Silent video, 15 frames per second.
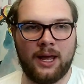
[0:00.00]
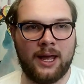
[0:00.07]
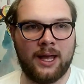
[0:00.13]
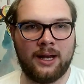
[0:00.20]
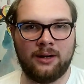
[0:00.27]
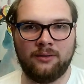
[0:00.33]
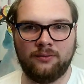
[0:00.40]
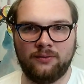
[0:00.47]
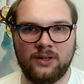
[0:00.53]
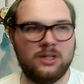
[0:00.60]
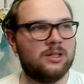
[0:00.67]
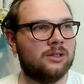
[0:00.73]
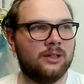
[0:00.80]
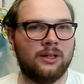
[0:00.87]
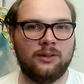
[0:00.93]
and
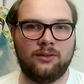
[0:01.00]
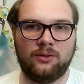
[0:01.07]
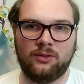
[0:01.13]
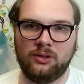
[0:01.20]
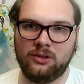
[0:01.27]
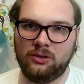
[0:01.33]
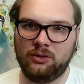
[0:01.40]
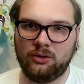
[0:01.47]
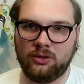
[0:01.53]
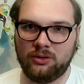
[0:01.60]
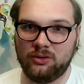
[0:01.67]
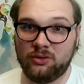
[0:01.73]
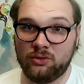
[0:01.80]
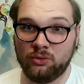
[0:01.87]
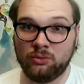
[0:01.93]
Vigilance,
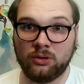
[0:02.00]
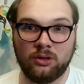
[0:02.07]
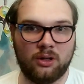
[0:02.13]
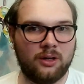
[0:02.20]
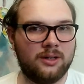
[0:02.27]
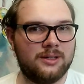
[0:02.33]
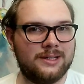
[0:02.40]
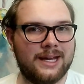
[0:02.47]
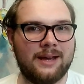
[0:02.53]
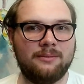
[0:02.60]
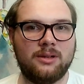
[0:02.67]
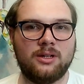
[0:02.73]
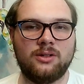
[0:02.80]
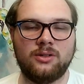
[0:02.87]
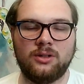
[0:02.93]
do a lot of
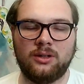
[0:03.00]
damage.